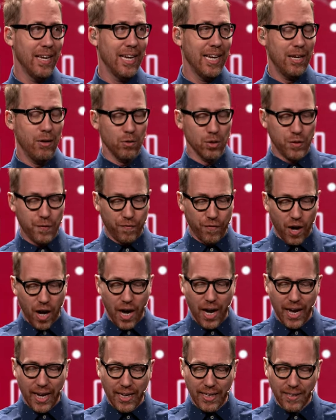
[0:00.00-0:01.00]
He was
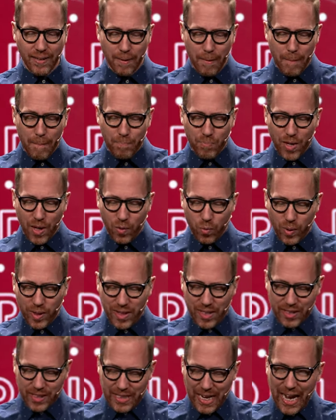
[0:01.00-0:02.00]
fine
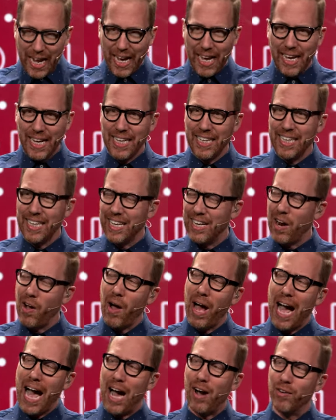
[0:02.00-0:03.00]
with staying, you know,
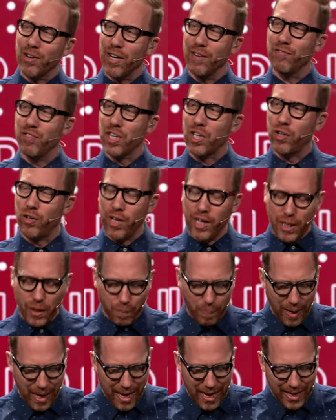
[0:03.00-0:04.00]
out of the
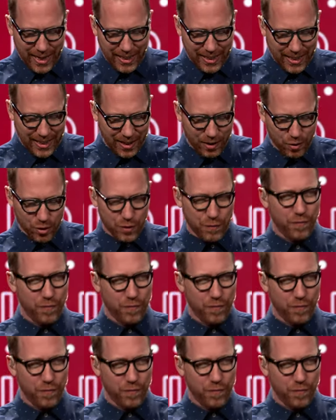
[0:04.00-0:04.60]
creek bank. He was